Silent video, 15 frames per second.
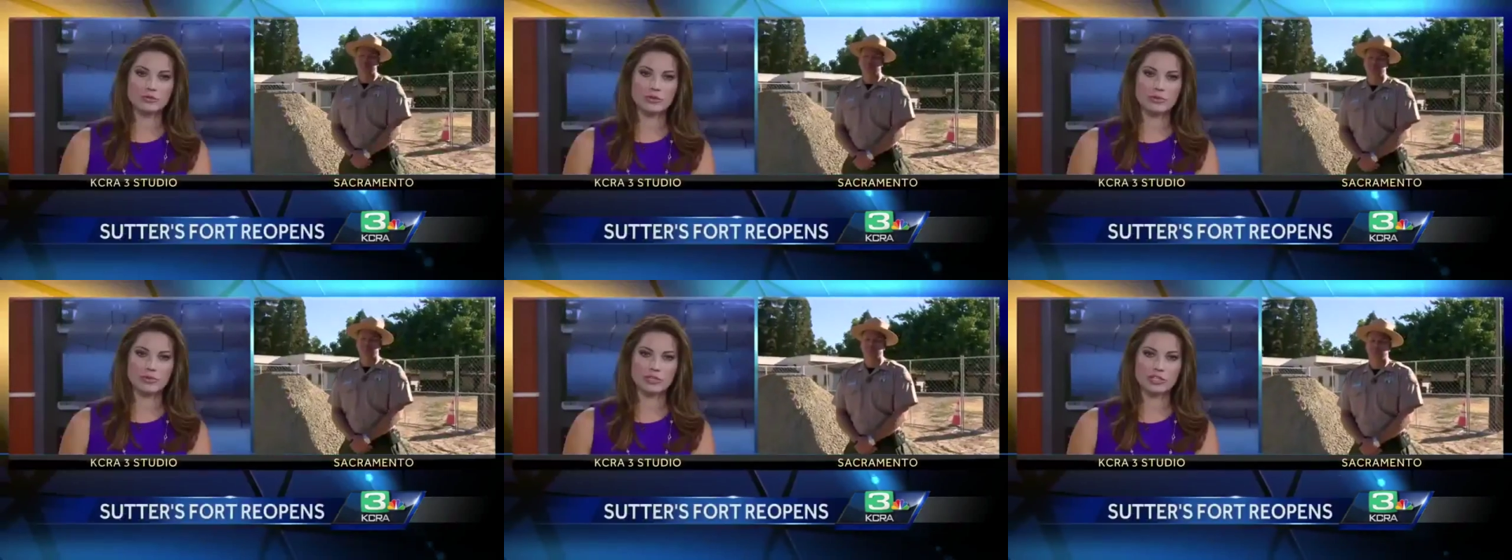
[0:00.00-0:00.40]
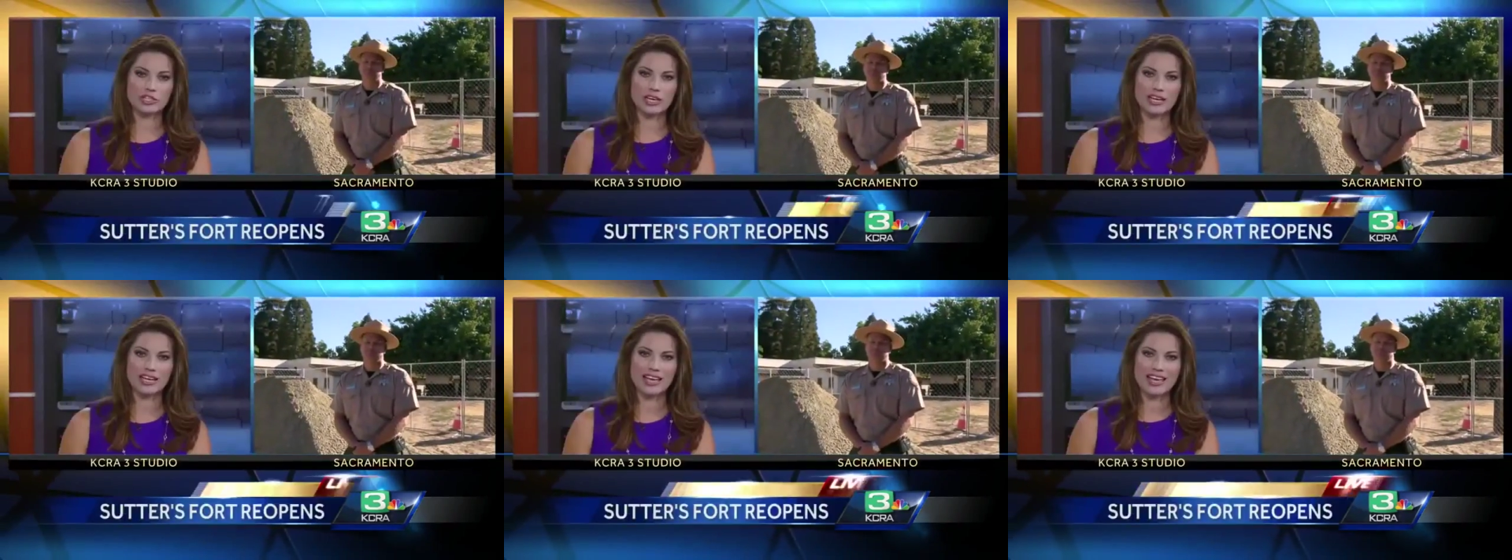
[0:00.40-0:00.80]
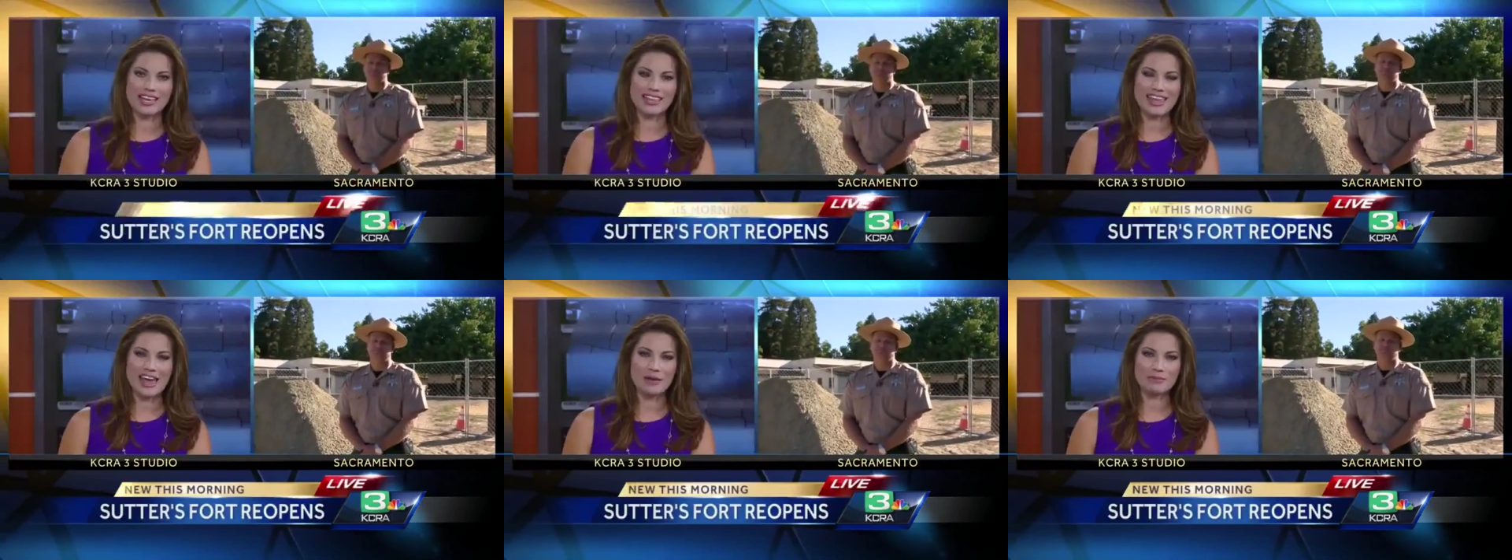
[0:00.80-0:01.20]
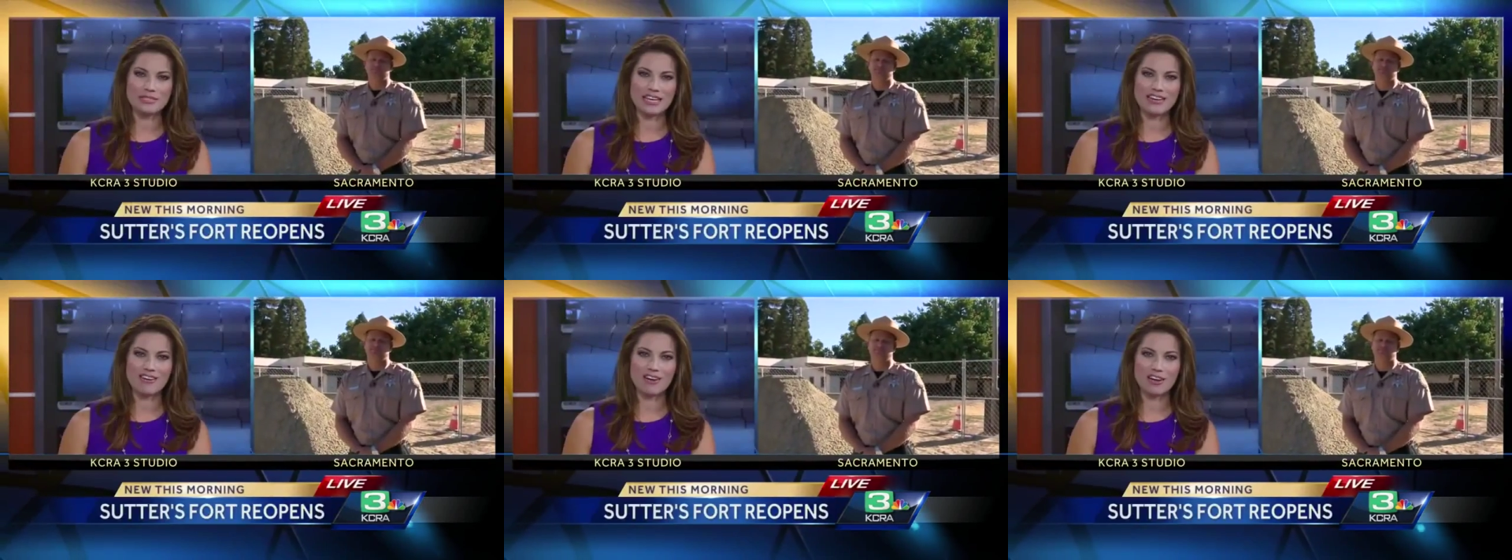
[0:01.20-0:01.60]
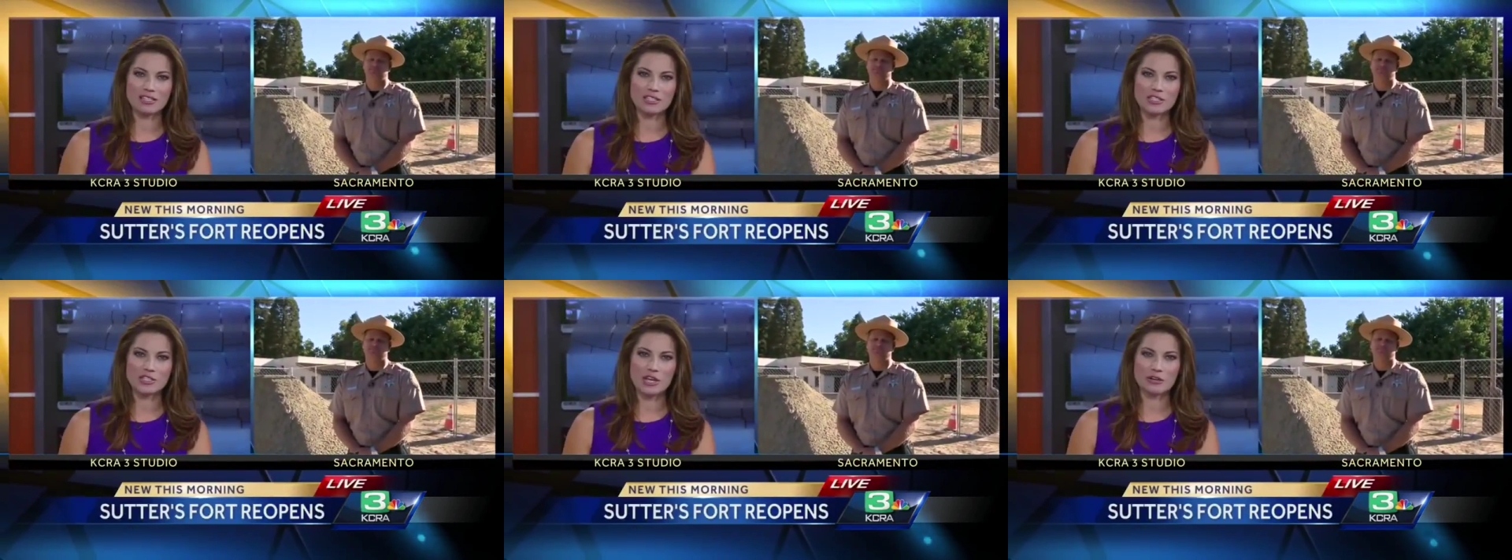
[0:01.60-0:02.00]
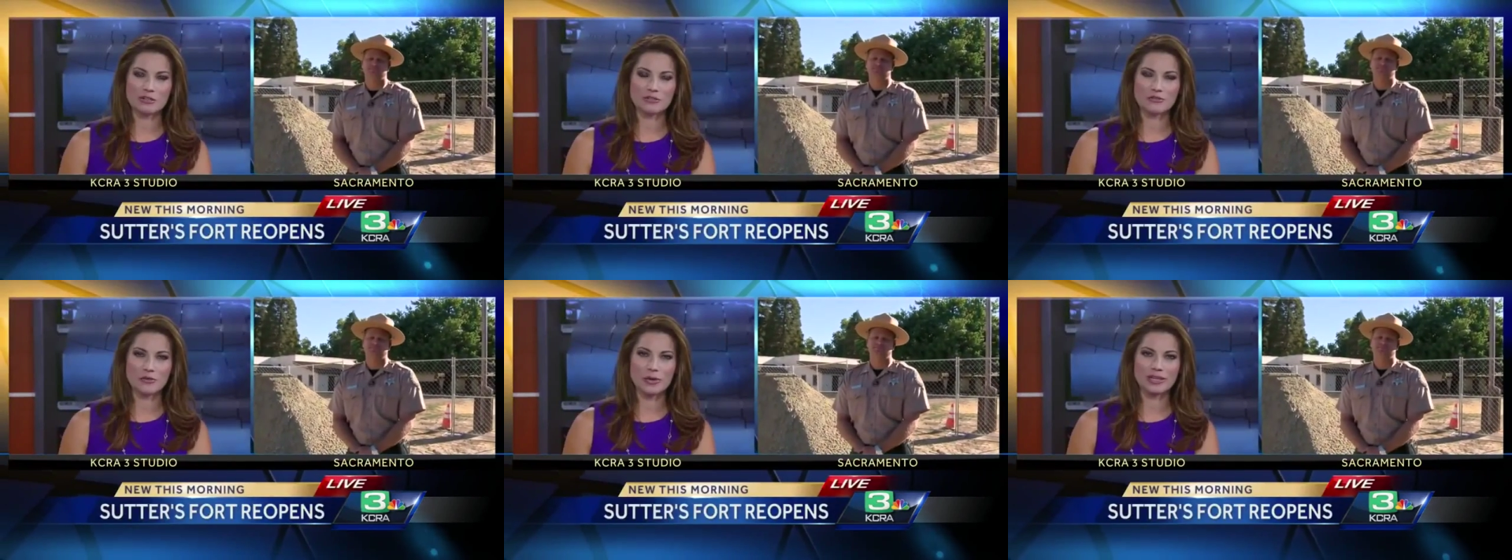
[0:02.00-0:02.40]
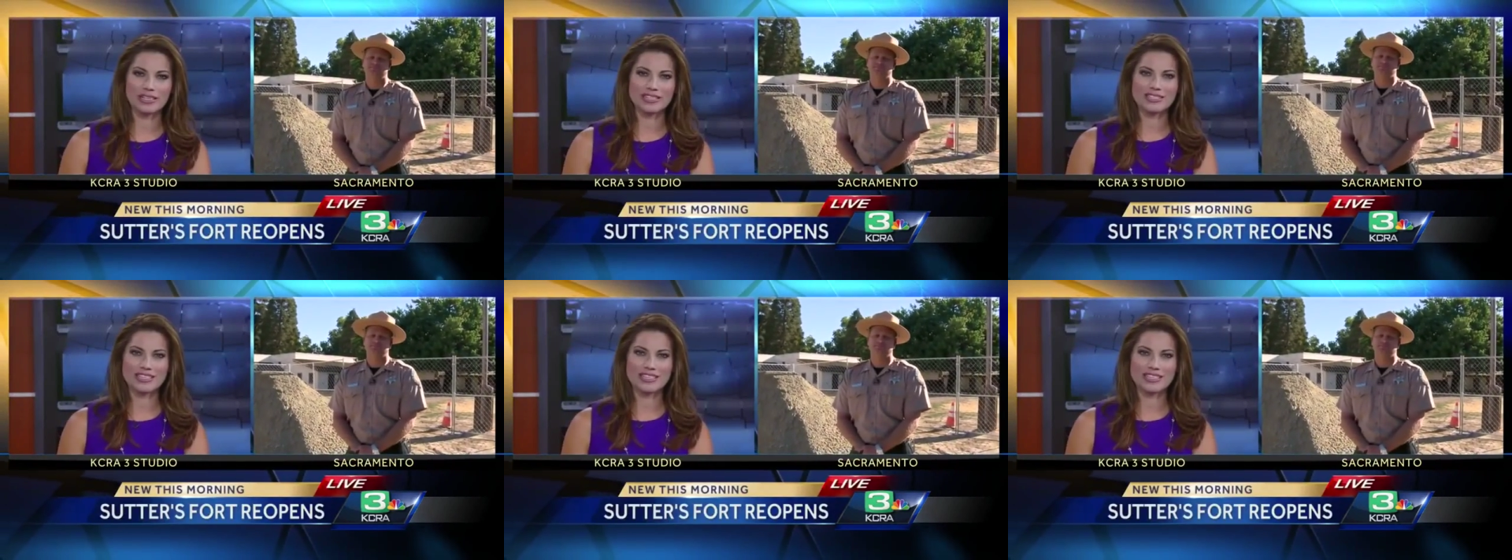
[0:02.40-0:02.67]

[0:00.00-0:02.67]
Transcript: We appreciate the update on Sutter's Fort in